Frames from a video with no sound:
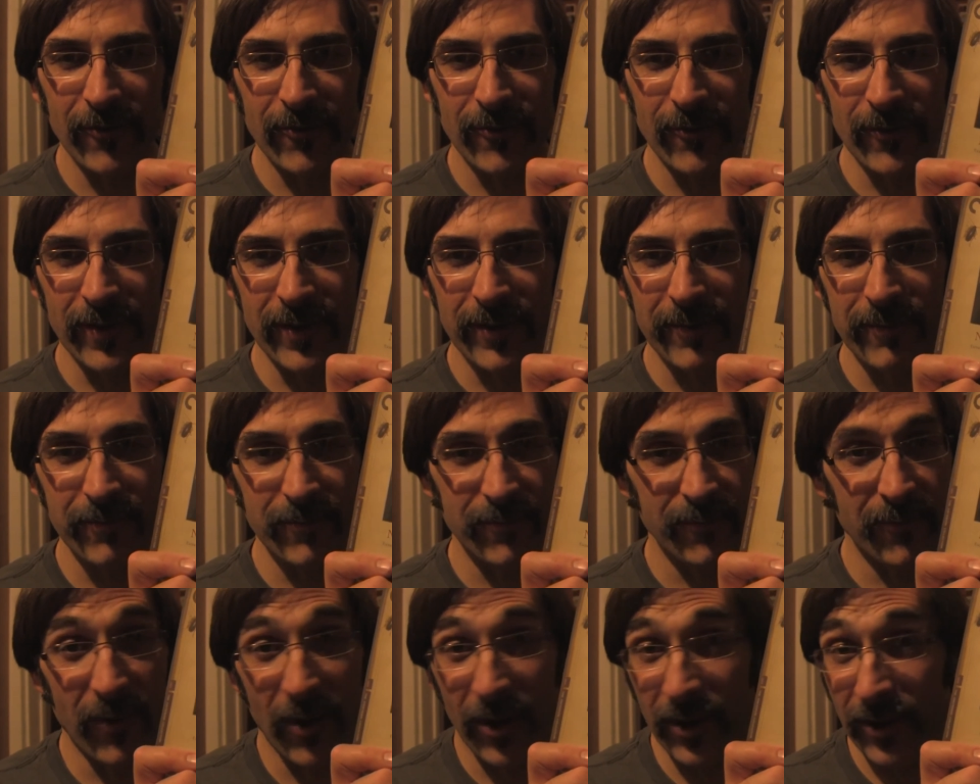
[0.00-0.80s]
So he
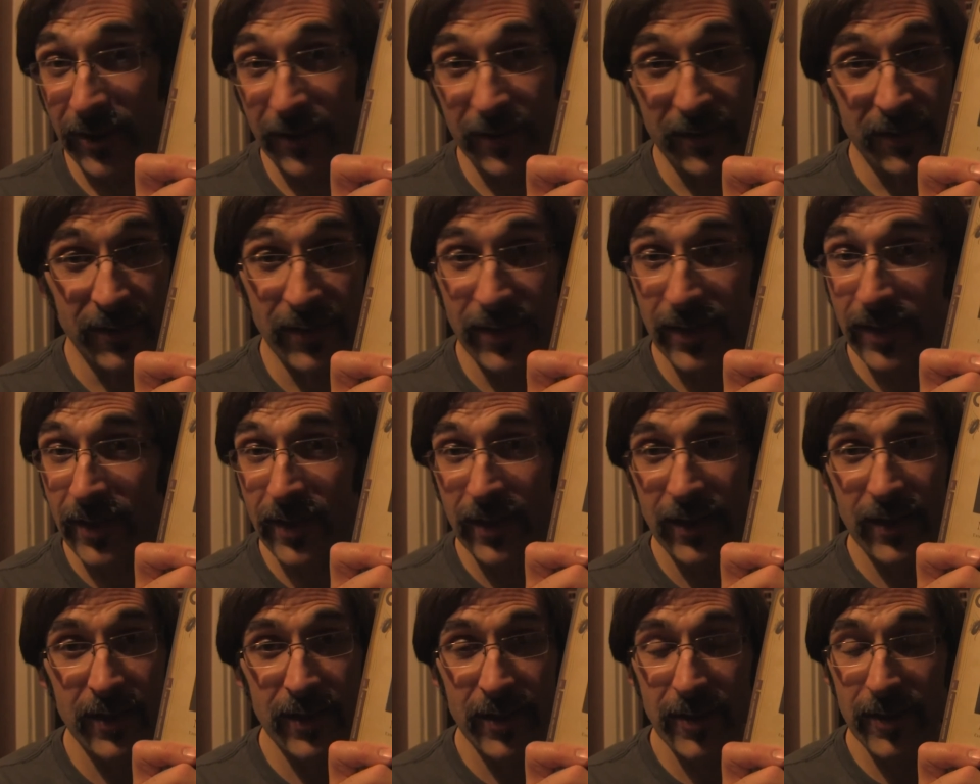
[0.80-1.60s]
bought a
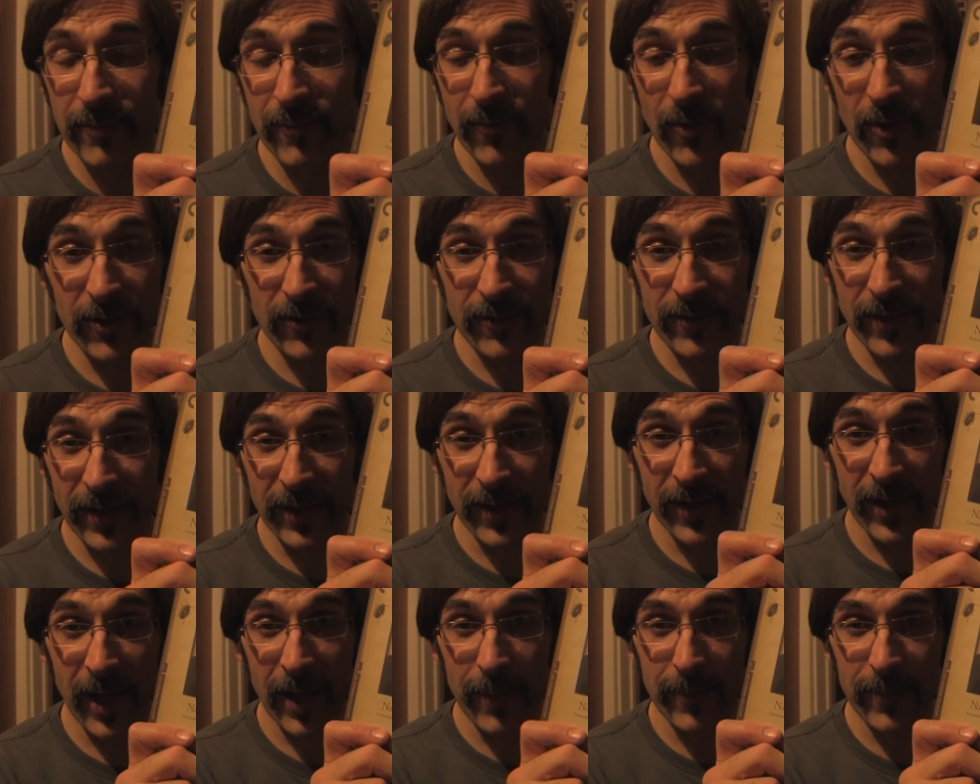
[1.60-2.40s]

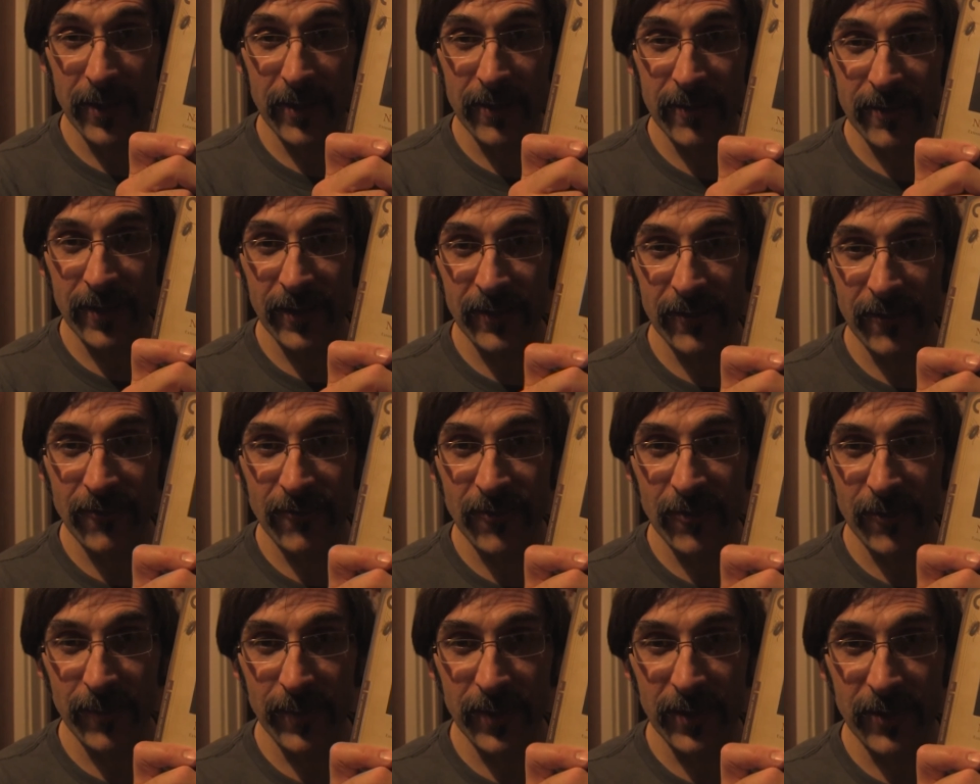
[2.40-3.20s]
second copy and sent it
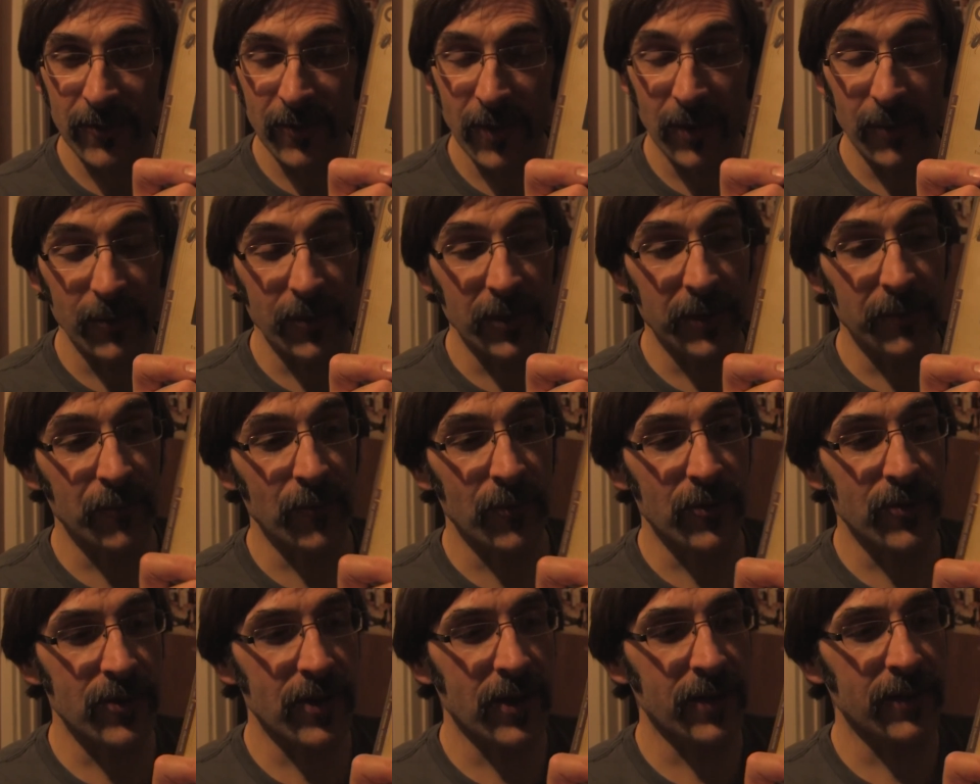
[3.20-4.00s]
to me. So I really
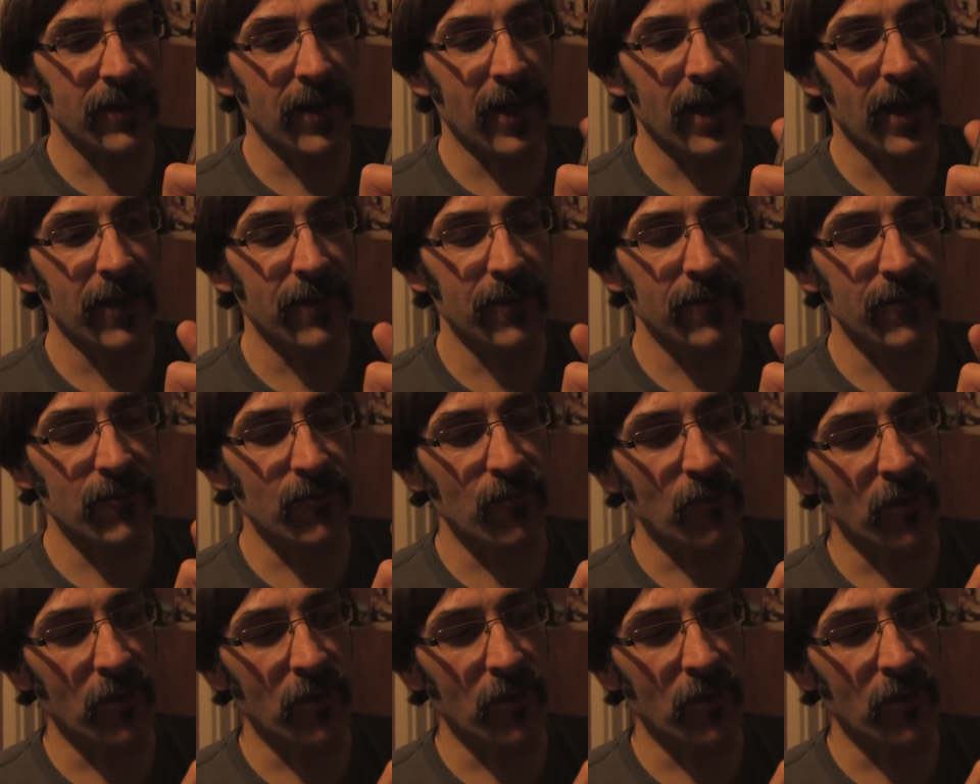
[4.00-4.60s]
appreciate that. This is a